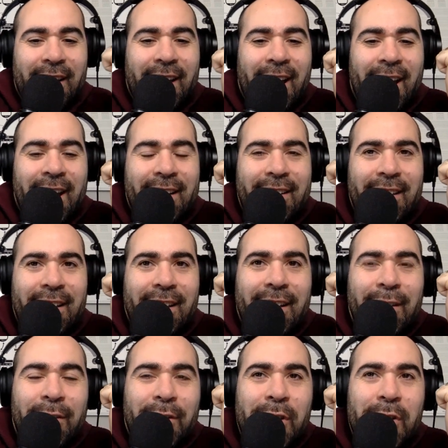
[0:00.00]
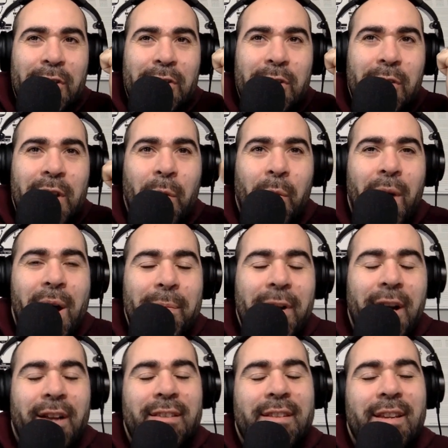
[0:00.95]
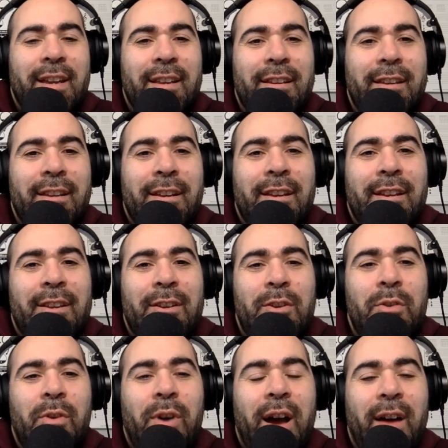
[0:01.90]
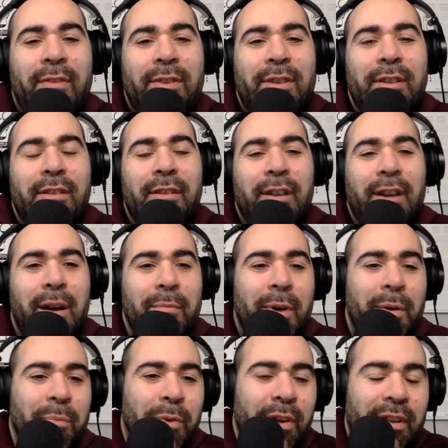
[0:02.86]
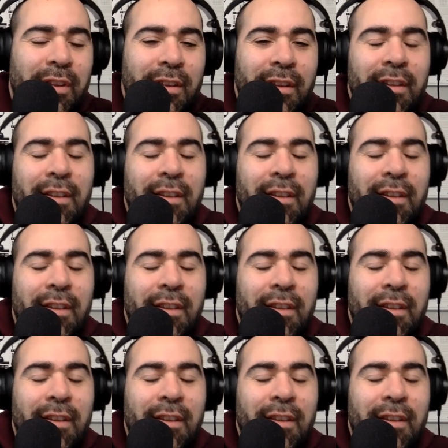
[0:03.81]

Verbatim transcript: And if you're doing web content, you have to come up with